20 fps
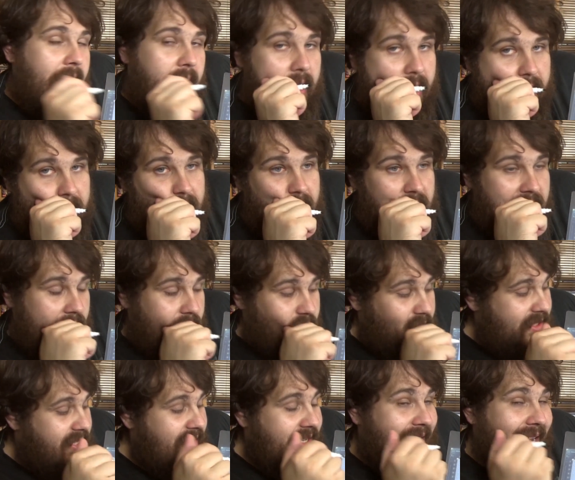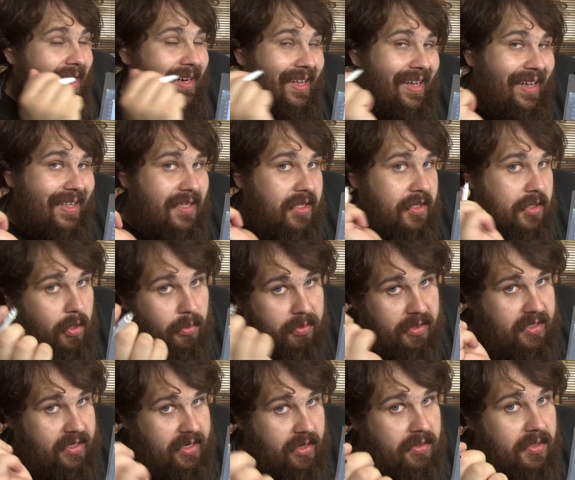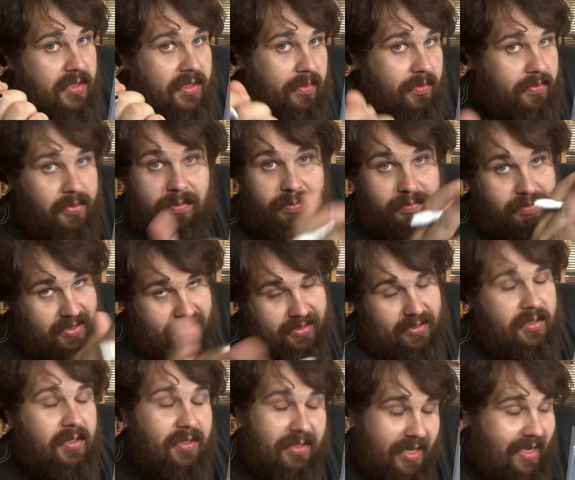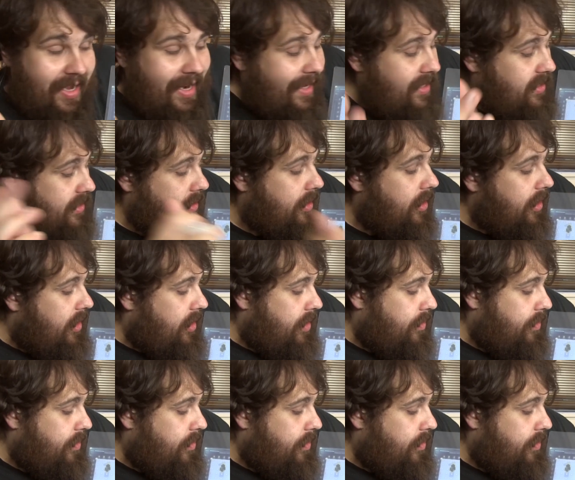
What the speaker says: And once again, it's a job that sounds simple, but it isn't.